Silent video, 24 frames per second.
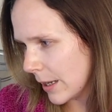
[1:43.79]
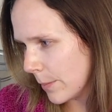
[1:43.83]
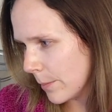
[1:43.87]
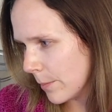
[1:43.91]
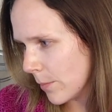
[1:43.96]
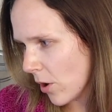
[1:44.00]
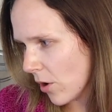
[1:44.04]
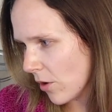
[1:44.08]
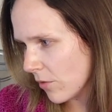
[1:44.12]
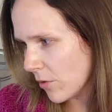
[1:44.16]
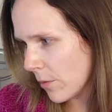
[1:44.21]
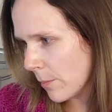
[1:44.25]

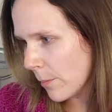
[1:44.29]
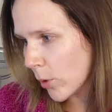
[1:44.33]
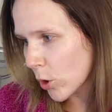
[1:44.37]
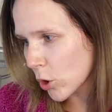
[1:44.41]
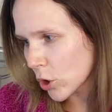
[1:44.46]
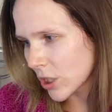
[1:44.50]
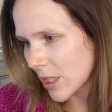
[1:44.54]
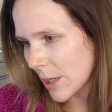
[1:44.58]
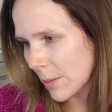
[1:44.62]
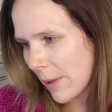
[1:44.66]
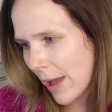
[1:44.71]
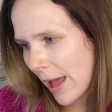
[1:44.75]
more of a
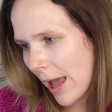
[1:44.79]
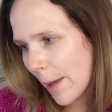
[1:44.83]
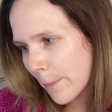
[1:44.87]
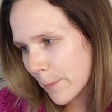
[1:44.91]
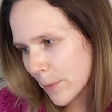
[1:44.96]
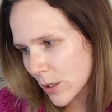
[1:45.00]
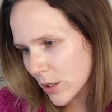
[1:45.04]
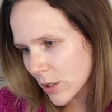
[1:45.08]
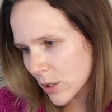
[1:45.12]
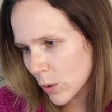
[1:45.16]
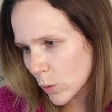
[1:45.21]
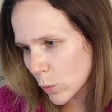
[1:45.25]

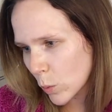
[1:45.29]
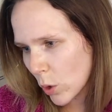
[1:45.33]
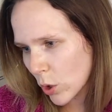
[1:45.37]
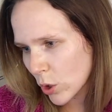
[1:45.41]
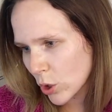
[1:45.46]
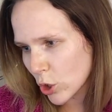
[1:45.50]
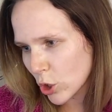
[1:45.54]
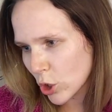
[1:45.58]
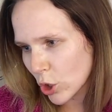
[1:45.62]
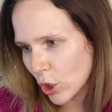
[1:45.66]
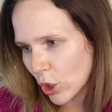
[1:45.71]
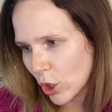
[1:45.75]
multi-purpose
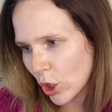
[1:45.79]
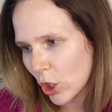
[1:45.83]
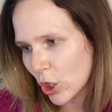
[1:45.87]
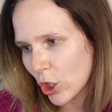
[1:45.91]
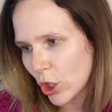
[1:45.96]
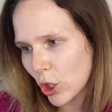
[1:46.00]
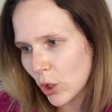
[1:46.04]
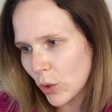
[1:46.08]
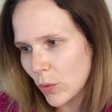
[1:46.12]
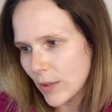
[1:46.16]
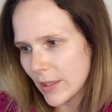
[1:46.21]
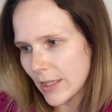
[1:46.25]
one, so you
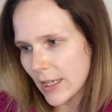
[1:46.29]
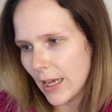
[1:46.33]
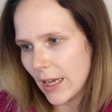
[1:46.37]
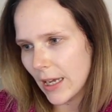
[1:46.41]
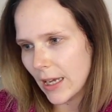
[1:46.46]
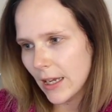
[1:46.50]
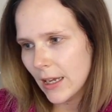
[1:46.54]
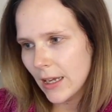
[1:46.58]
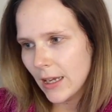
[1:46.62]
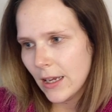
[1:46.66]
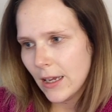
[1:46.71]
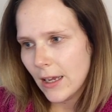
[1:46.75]
can use
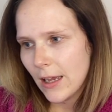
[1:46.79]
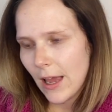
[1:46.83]
it